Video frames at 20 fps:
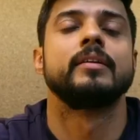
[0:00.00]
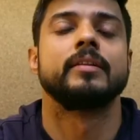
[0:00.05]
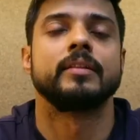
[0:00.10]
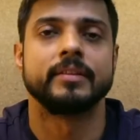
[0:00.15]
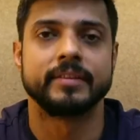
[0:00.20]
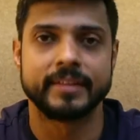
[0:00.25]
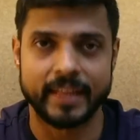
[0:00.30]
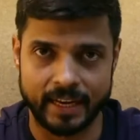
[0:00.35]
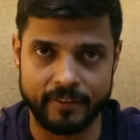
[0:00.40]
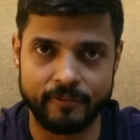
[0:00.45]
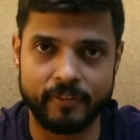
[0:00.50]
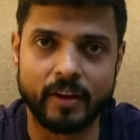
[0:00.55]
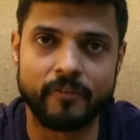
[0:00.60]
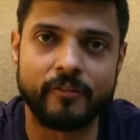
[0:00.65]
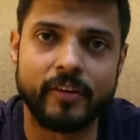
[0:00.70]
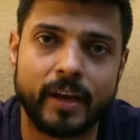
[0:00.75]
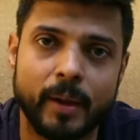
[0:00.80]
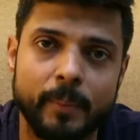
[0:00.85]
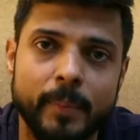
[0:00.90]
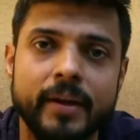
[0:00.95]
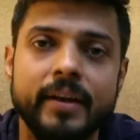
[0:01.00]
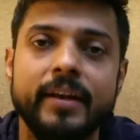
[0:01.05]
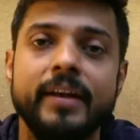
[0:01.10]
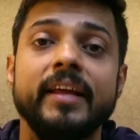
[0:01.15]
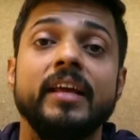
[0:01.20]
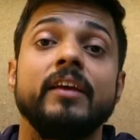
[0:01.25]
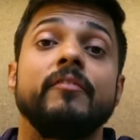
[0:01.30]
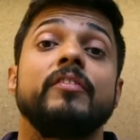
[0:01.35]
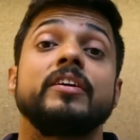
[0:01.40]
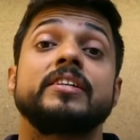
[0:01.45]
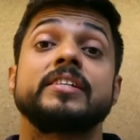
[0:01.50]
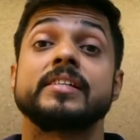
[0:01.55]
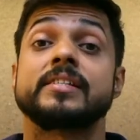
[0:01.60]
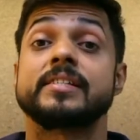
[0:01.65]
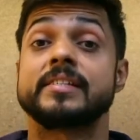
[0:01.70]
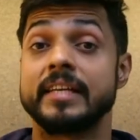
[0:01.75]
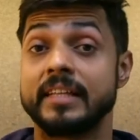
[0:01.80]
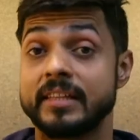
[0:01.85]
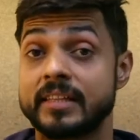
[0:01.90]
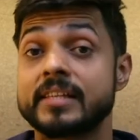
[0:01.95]
Then we have vitamin D, which is
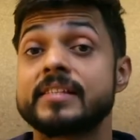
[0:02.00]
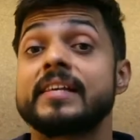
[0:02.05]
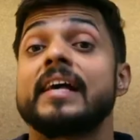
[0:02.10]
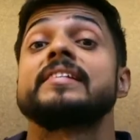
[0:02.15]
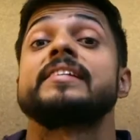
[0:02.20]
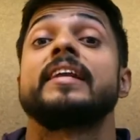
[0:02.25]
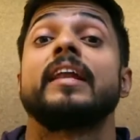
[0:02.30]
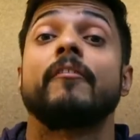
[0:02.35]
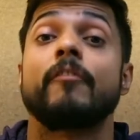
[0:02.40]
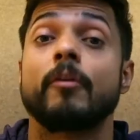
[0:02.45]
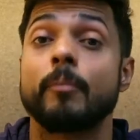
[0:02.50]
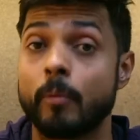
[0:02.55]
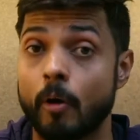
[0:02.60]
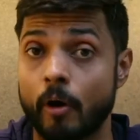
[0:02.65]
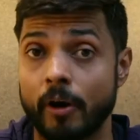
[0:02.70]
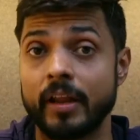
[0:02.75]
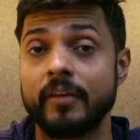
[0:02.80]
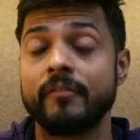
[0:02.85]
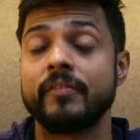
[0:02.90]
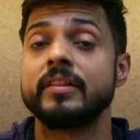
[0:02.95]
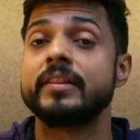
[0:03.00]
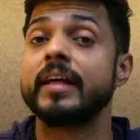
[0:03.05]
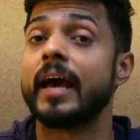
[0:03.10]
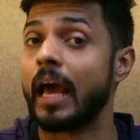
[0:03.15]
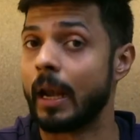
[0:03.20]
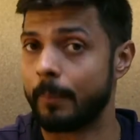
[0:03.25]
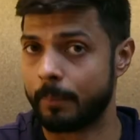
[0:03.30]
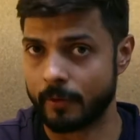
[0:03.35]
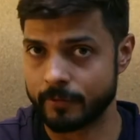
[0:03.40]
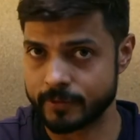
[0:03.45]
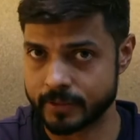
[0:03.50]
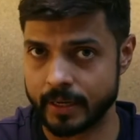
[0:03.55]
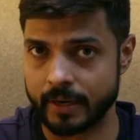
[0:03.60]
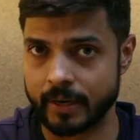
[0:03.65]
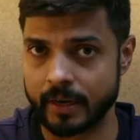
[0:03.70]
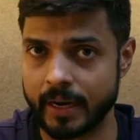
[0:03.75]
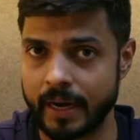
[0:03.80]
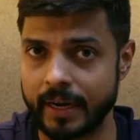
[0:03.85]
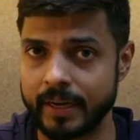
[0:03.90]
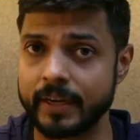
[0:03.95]
synthesized in our body with the help of
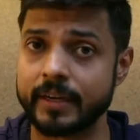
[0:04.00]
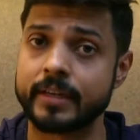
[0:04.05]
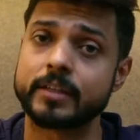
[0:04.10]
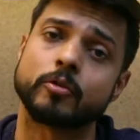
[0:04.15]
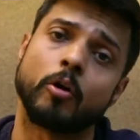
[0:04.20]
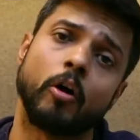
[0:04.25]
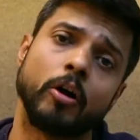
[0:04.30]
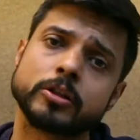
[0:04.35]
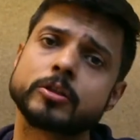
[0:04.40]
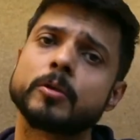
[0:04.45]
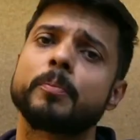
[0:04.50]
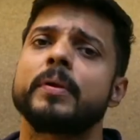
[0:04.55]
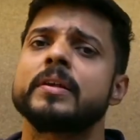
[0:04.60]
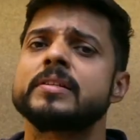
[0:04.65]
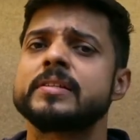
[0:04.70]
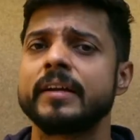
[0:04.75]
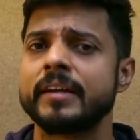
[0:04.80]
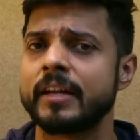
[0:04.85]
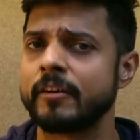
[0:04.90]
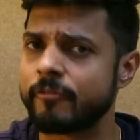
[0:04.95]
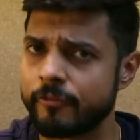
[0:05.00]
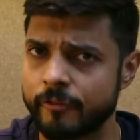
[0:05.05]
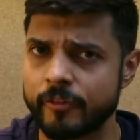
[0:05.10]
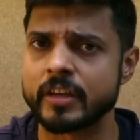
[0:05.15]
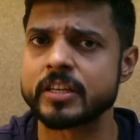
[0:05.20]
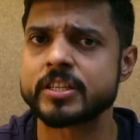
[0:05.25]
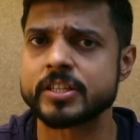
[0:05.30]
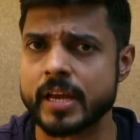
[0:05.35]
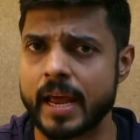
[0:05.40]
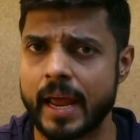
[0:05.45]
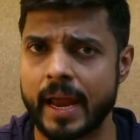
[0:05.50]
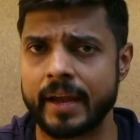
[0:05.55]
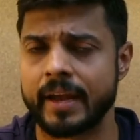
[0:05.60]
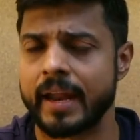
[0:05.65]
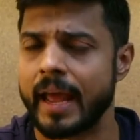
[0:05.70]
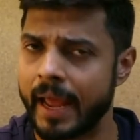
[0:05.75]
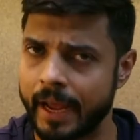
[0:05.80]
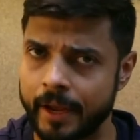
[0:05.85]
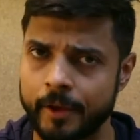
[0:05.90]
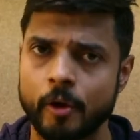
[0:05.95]
sunlight. It is also present in fish and
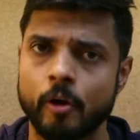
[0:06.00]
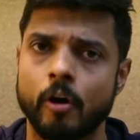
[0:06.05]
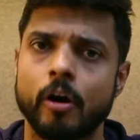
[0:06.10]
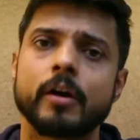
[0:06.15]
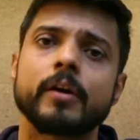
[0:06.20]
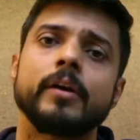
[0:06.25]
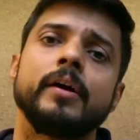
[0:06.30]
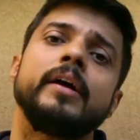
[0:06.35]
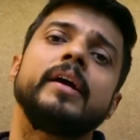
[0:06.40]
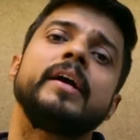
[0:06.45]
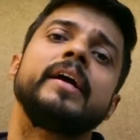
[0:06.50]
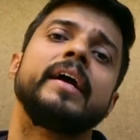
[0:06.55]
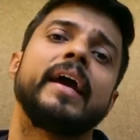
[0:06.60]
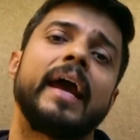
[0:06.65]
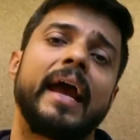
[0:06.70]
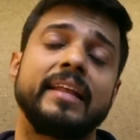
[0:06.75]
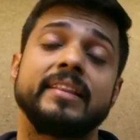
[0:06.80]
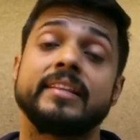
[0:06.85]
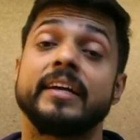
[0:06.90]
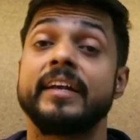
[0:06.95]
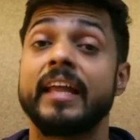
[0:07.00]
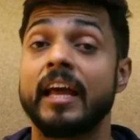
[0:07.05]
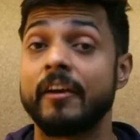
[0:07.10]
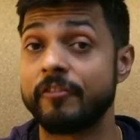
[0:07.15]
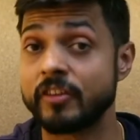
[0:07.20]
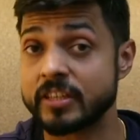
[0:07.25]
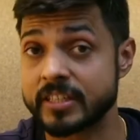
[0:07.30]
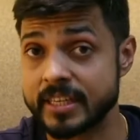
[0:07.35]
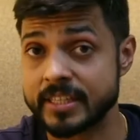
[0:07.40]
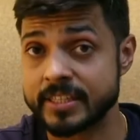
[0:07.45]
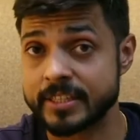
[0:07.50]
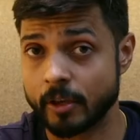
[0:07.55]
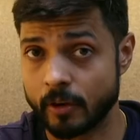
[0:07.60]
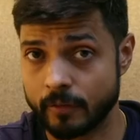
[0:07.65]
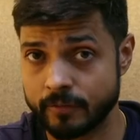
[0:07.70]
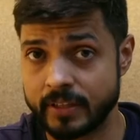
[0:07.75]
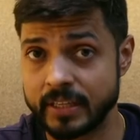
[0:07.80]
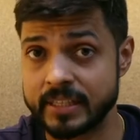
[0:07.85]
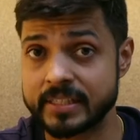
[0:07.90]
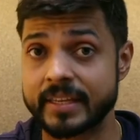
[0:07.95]
egg yolk. And the deficiency
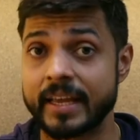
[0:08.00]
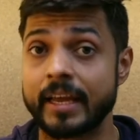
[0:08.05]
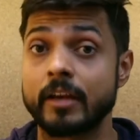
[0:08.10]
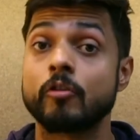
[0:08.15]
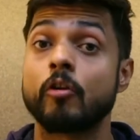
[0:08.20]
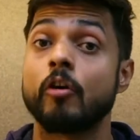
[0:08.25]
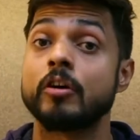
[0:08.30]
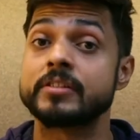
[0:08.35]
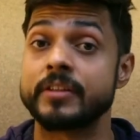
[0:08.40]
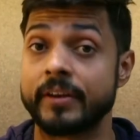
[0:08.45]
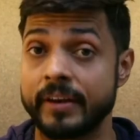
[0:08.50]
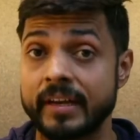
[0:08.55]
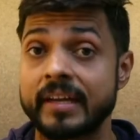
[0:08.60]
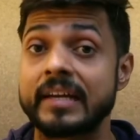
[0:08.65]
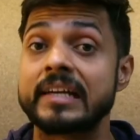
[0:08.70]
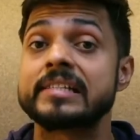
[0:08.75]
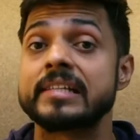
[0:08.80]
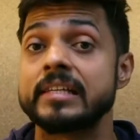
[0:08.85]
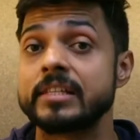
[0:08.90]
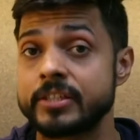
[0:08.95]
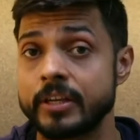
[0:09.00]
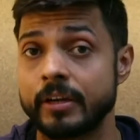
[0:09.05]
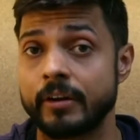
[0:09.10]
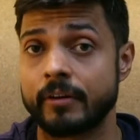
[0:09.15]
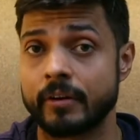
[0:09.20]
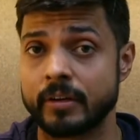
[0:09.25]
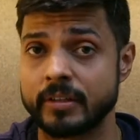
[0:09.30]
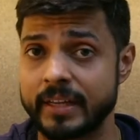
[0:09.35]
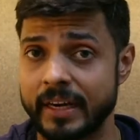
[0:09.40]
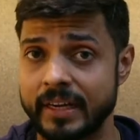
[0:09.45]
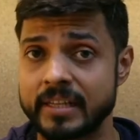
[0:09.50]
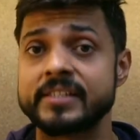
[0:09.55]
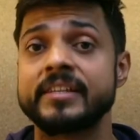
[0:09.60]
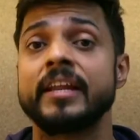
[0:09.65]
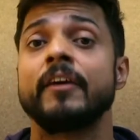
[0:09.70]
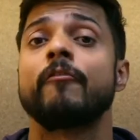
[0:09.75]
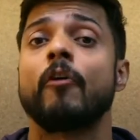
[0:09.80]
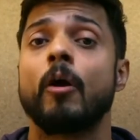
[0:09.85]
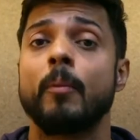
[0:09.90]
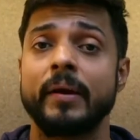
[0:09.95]
of this can cause rickets in children, that is
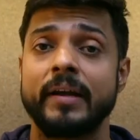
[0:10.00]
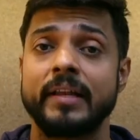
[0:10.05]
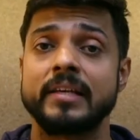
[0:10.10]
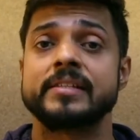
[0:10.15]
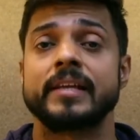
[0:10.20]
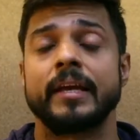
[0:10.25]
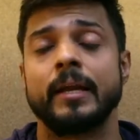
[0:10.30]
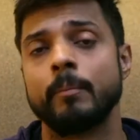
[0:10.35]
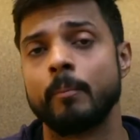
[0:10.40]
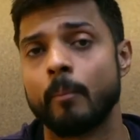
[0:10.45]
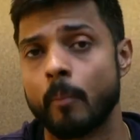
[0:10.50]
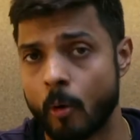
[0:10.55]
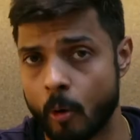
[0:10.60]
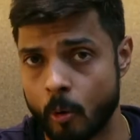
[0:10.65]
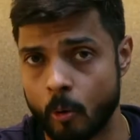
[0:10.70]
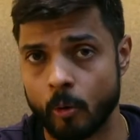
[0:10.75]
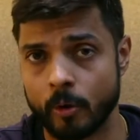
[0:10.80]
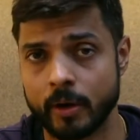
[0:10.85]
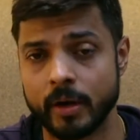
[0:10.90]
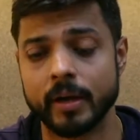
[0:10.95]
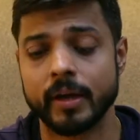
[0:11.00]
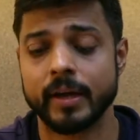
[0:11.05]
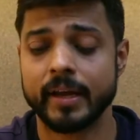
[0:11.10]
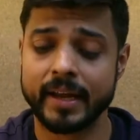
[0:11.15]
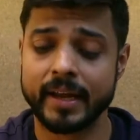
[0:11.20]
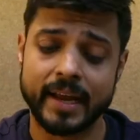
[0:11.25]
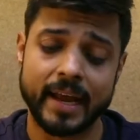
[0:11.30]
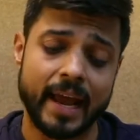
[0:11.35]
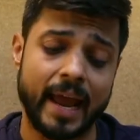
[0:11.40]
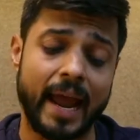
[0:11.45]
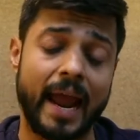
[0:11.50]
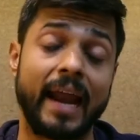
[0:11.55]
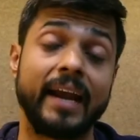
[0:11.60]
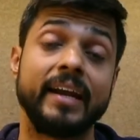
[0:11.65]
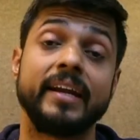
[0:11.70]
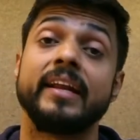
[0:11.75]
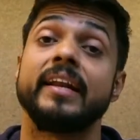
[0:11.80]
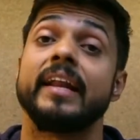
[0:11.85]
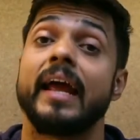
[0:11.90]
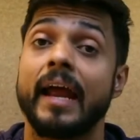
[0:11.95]
deformities in bone, and
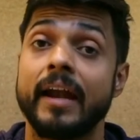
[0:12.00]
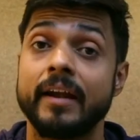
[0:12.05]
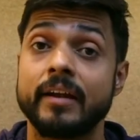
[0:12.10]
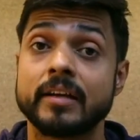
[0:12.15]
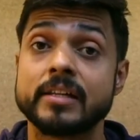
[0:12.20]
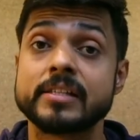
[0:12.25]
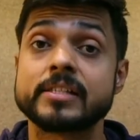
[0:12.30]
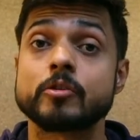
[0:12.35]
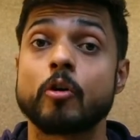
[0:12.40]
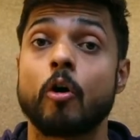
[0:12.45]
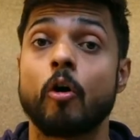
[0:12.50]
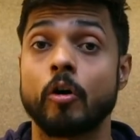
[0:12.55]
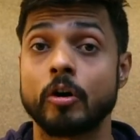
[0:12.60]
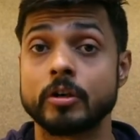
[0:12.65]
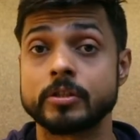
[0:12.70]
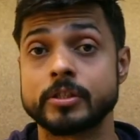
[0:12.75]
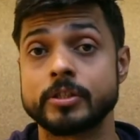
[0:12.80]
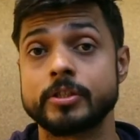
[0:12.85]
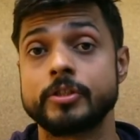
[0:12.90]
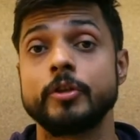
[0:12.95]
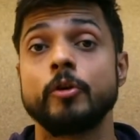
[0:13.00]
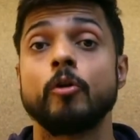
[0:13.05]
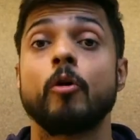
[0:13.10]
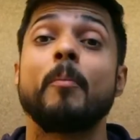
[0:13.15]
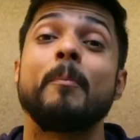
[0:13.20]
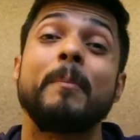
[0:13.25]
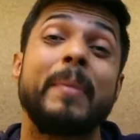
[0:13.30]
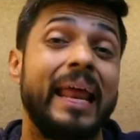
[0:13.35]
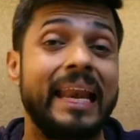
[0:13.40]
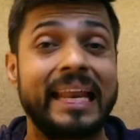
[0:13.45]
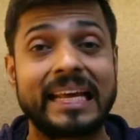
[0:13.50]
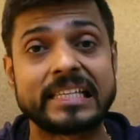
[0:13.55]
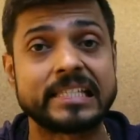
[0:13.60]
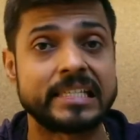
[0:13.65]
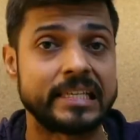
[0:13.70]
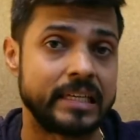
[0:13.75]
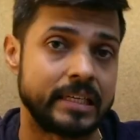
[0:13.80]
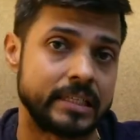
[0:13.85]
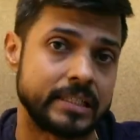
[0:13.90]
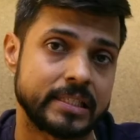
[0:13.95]
in adults
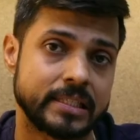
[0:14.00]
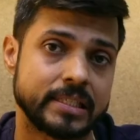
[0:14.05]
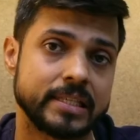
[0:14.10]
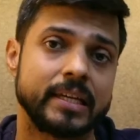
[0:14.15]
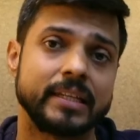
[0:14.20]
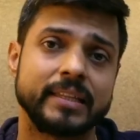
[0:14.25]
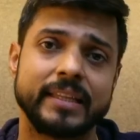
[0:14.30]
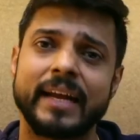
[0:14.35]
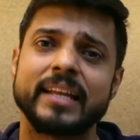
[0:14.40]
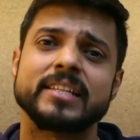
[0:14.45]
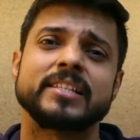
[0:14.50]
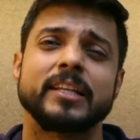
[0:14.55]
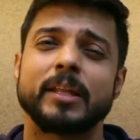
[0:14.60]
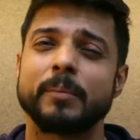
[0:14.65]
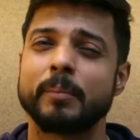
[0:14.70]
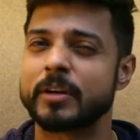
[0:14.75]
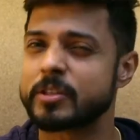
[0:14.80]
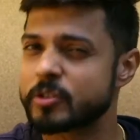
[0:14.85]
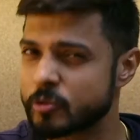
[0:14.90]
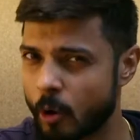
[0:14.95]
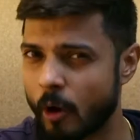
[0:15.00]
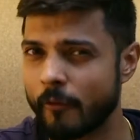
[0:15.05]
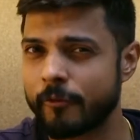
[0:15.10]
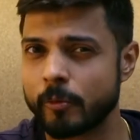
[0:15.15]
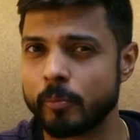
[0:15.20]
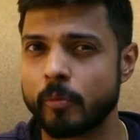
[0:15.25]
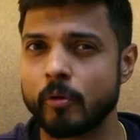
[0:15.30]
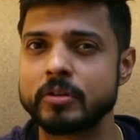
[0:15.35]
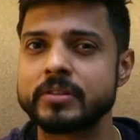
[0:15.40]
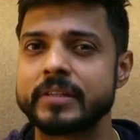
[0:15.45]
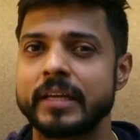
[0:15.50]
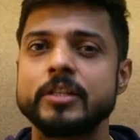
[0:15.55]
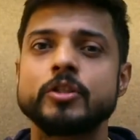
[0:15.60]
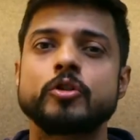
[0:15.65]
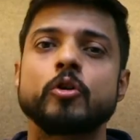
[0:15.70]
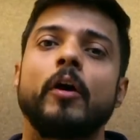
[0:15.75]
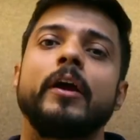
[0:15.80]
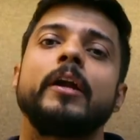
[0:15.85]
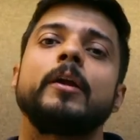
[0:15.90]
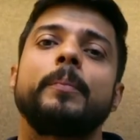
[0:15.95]
osteomalacias, that is nothing but soft bones and
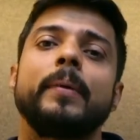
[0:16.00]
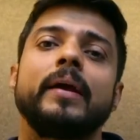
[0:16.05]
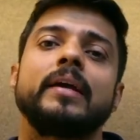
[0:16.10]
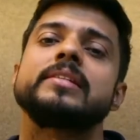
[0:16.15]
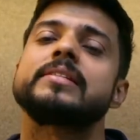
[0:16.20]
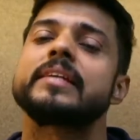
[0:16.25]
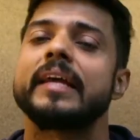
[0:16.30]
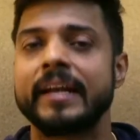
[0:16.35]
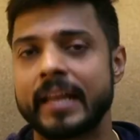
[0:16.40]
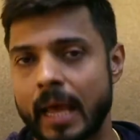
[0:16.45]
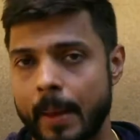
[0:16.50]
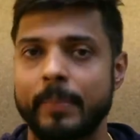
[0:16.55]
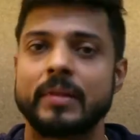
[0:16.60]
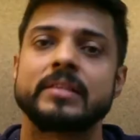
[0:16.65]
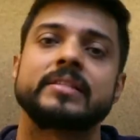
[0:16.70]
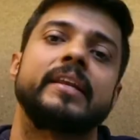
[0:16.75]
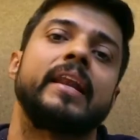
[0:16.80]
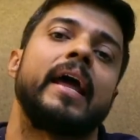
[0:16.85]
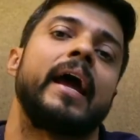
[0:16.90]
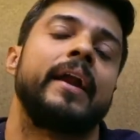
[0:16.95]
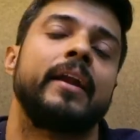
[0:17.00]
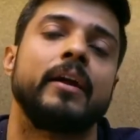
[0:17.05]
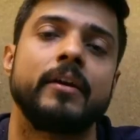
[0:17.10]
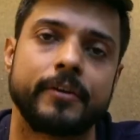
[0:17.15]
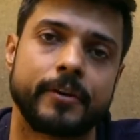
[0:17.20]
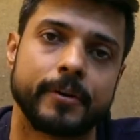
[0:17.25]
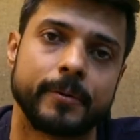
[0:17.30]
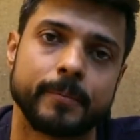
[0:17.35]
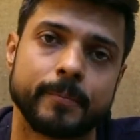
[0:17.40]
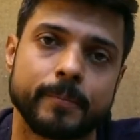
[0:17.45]
joint pains. It happens in adult.